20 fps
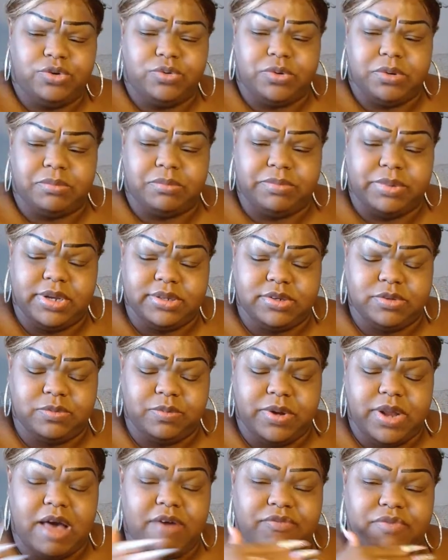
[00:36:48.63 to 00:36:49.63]
you're doing business
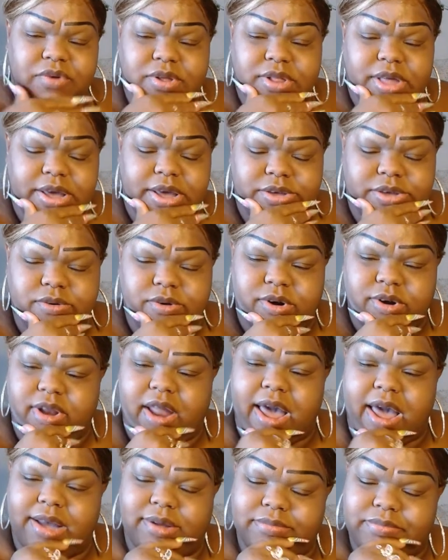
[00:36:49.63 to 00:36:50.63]
with, I feel like you are
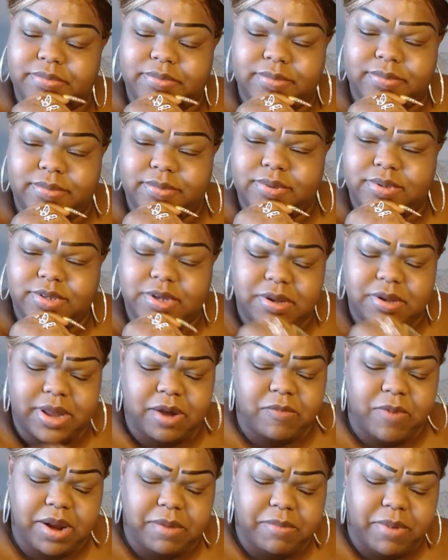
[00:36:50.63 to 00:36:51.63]
like, mm, something
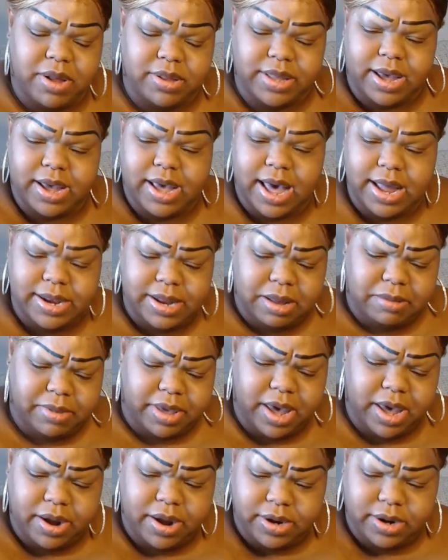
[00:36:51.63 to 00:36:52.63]
ain't right about that goddamn
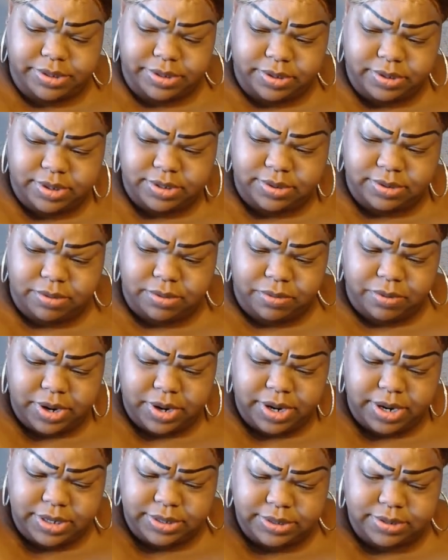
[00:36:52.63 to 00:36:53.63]
character. This
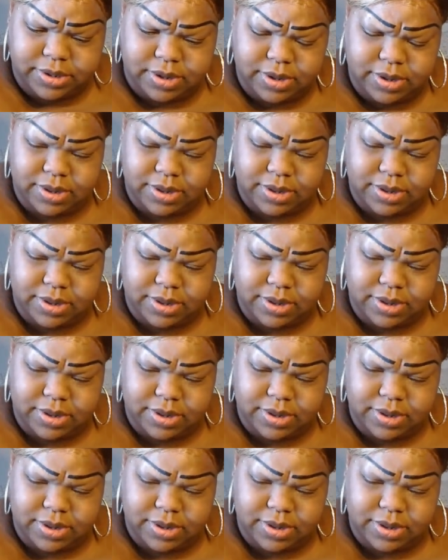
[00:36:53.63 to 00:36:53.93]
Aquarius,